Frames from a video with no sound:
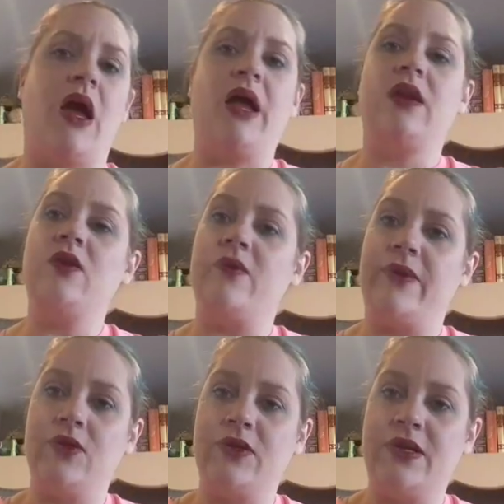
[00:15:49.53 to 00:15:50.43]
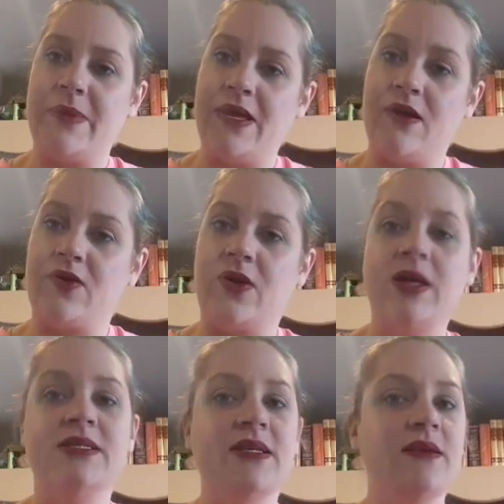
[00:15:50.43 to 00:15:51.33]
I know you ain't looking at me all
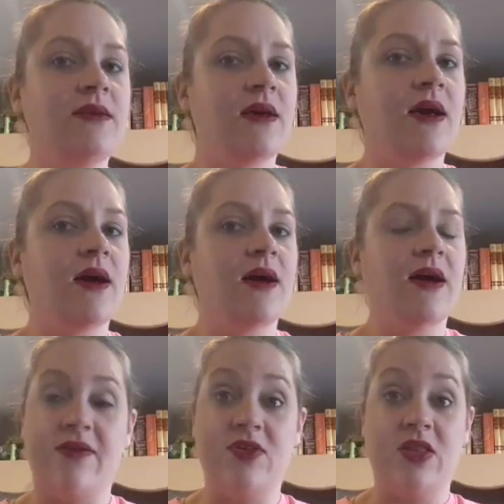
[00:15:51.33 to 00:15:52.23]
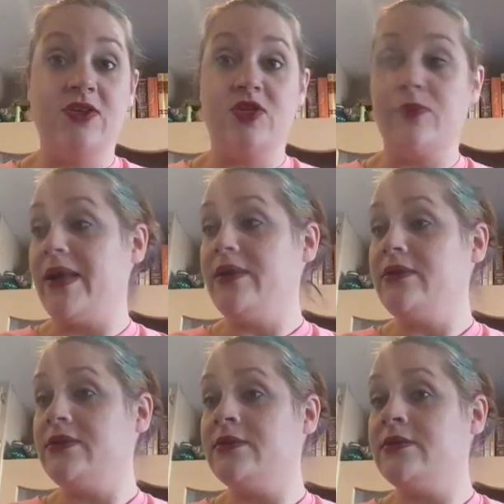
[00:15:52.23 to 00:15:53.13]
crazy. Uh, have you lost your mind?
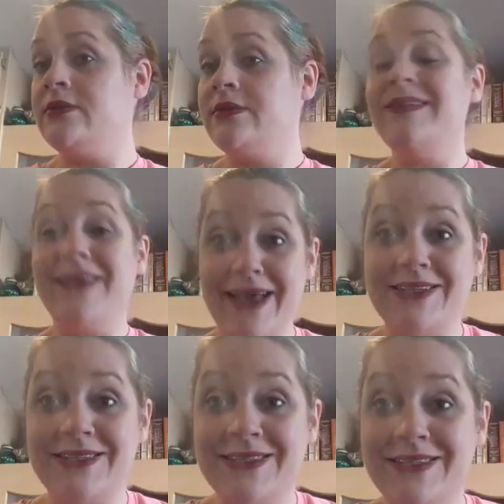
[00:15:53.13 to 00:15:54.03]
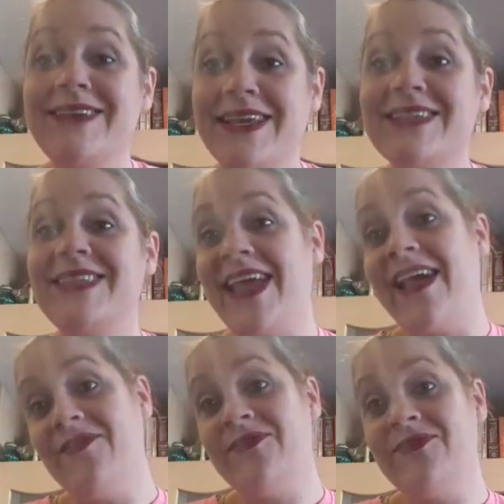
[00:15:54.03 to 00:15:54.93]
Yes. Yes, they
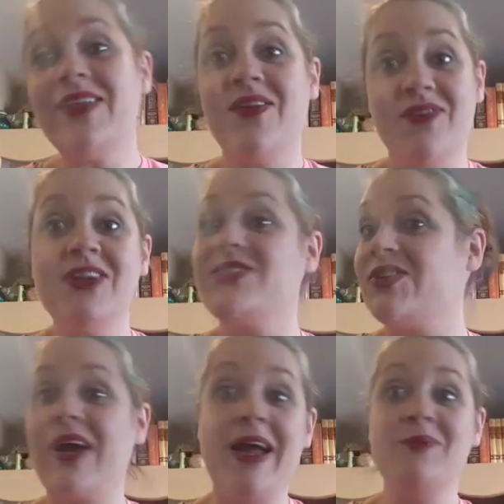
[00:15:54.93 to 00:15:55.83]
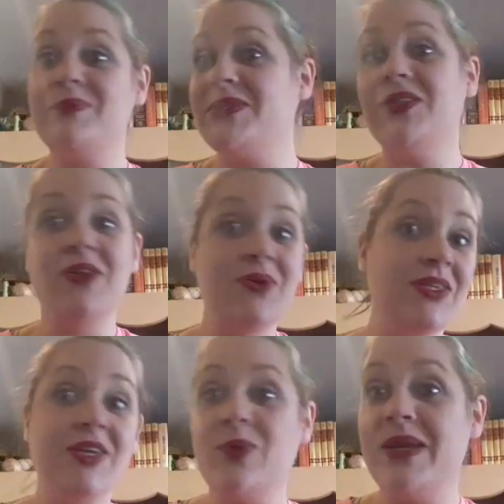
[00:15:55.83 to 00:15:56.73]
have. They've lost their absolute
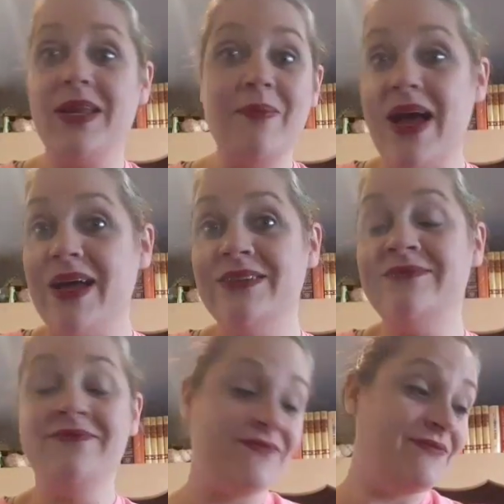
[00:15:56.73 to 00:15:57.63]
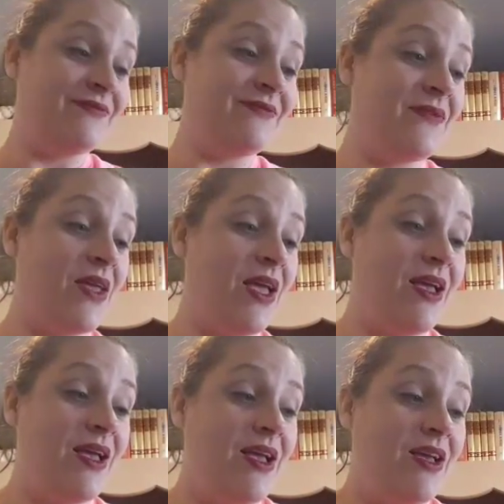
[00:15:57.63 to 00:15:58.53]
little bitty mind.
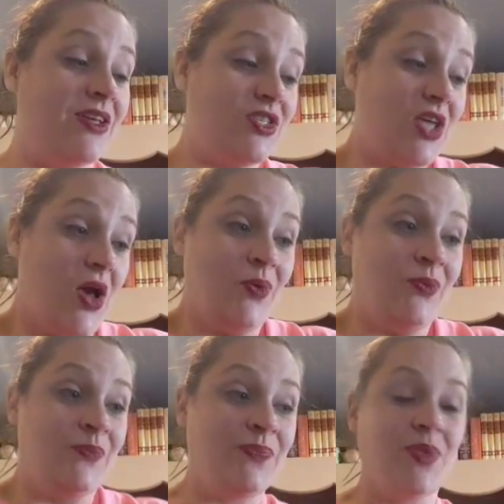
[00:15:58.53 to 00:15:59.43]
So,